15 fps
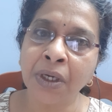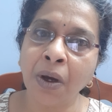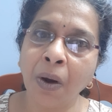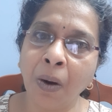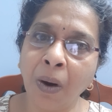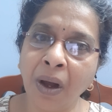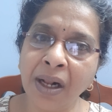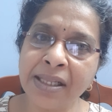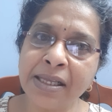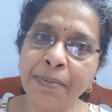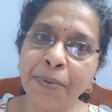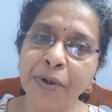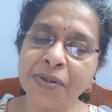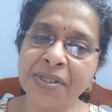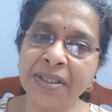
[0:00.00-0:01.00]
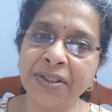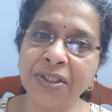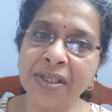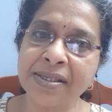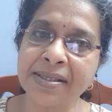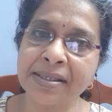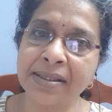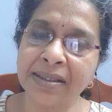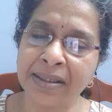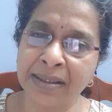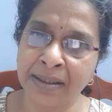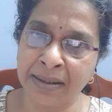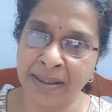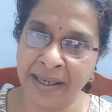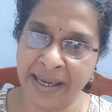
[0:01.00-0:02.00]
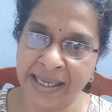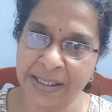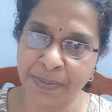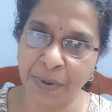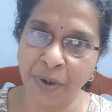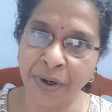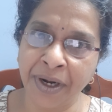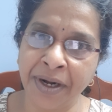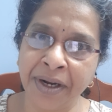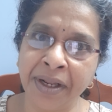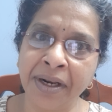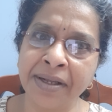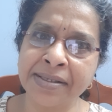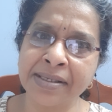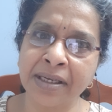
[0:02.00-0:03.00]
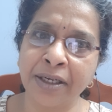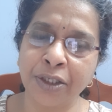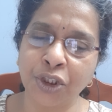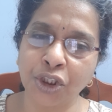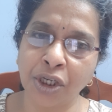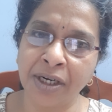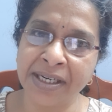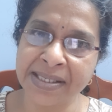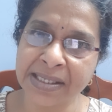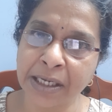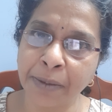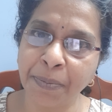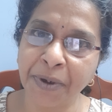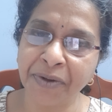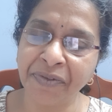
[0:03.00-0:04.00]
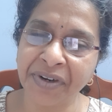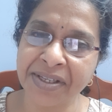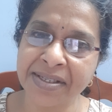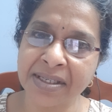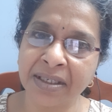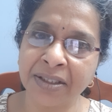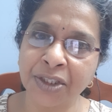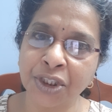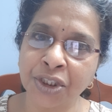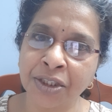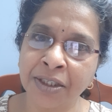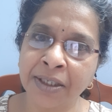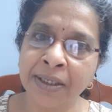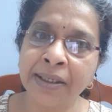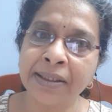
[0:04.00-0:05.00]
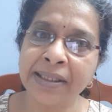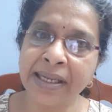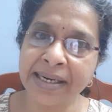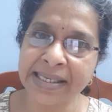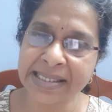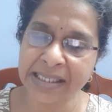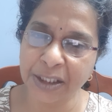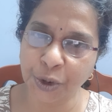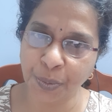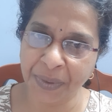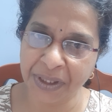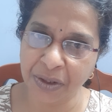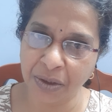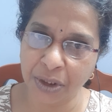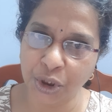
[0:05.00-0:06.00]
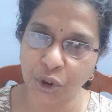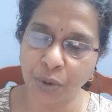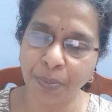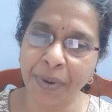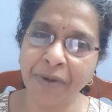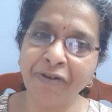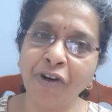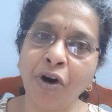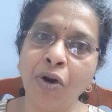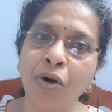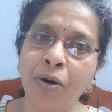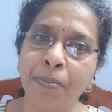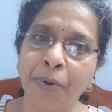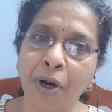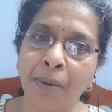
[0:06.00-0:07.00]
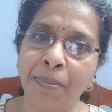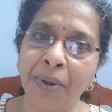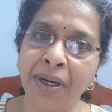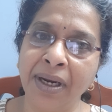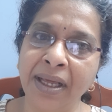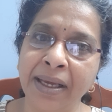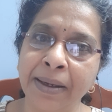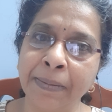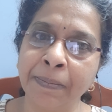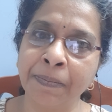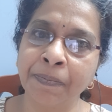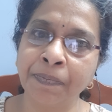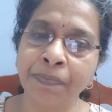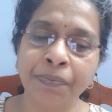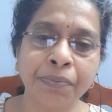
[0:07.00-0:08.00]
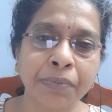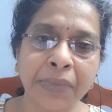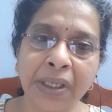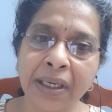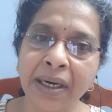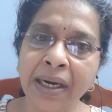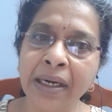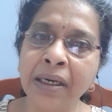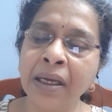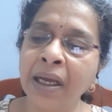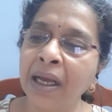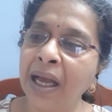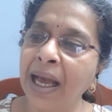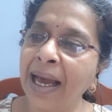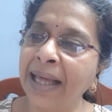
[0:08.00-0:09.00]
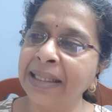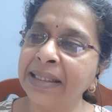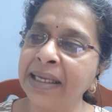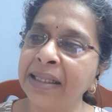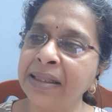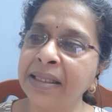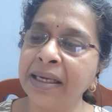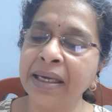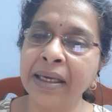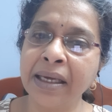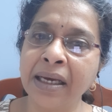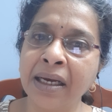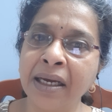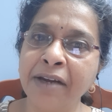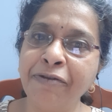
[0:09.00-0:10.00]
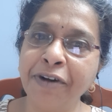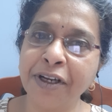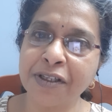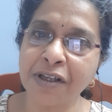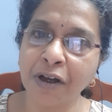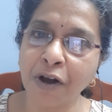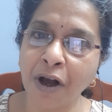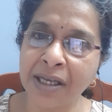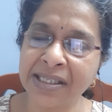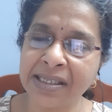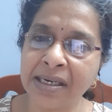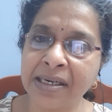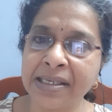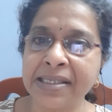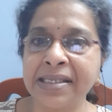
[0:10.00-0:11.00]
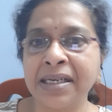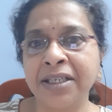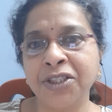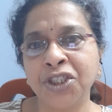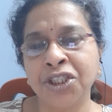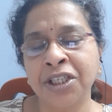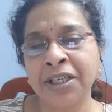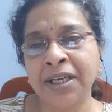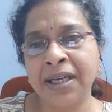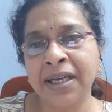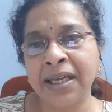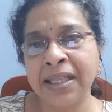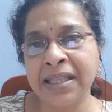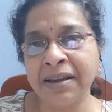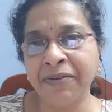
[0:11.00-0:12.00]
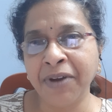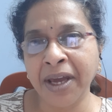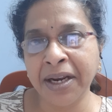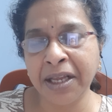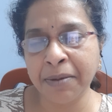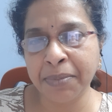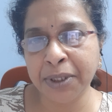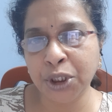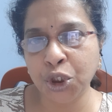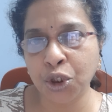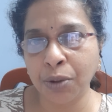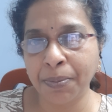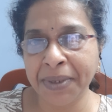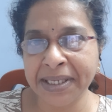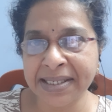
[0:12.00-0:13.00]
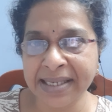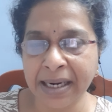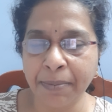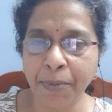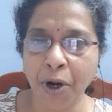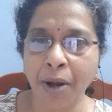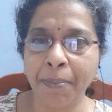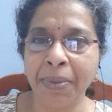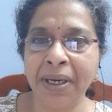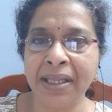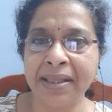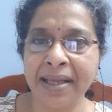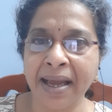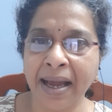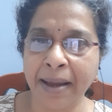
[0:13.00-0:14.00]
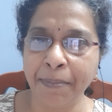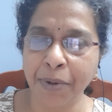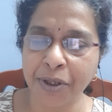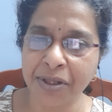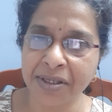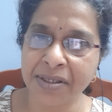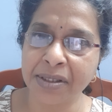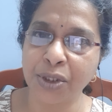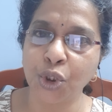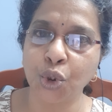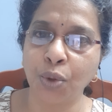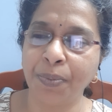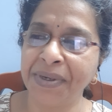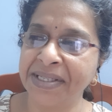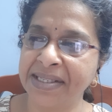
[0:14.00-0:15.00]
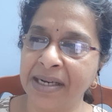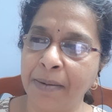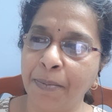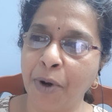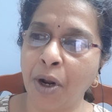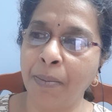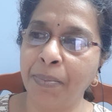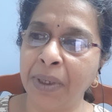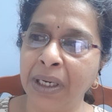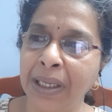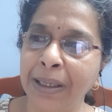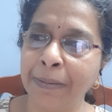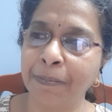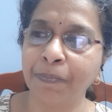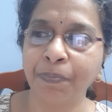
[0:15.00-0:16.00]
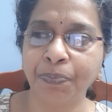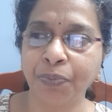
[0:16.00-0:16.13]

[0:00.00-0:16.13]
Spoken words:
All the procedures, the exploratory research or descriptive research, the research method should be followed properly, right? And then if it is a causal research, the variable should be set properly, the hypothesis should be set properly.